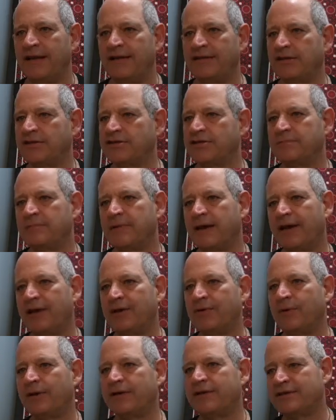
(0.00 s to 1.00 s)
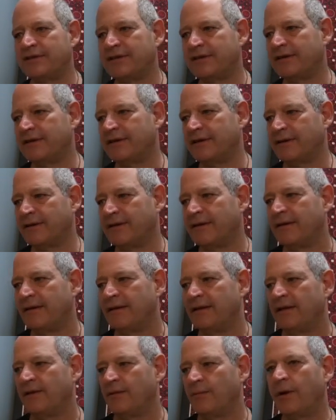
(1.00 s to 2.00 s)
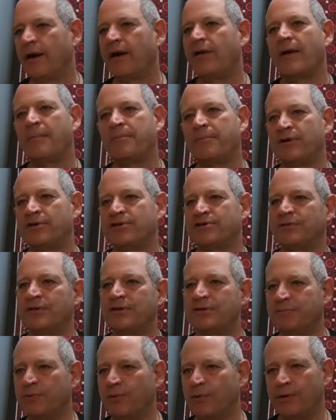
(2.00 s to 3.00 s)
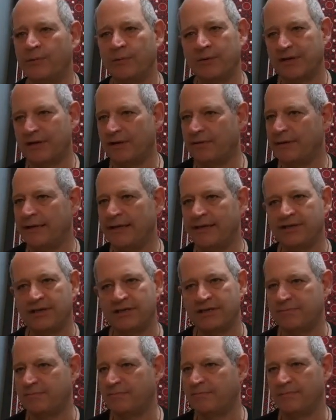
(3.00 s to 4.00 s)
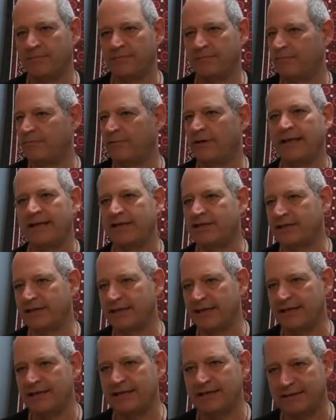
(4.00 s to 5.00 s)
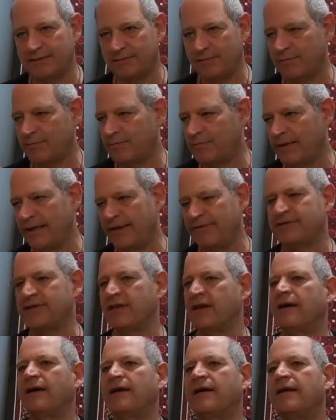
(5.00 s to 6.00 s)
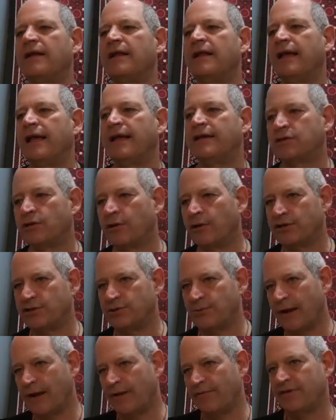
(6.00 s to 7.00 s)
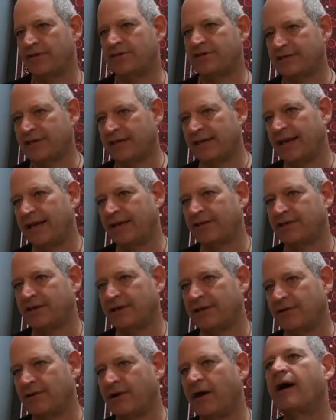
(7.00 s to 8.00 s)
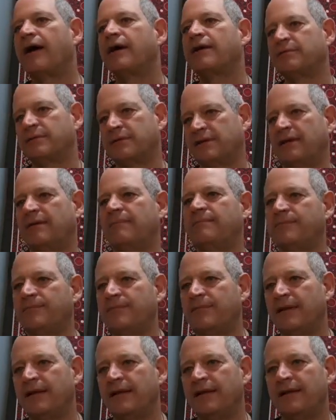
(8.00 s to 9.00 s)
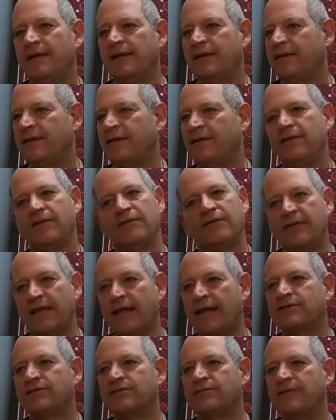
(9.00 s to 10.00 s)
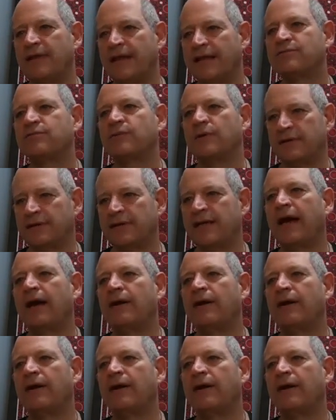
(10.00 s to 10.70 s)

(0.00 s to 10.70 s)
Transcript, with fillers: It doesn't matter what uh, where that person was born, what their religious religion is, what beliefs are. As long as you have this connection in your heart with them, that's that's what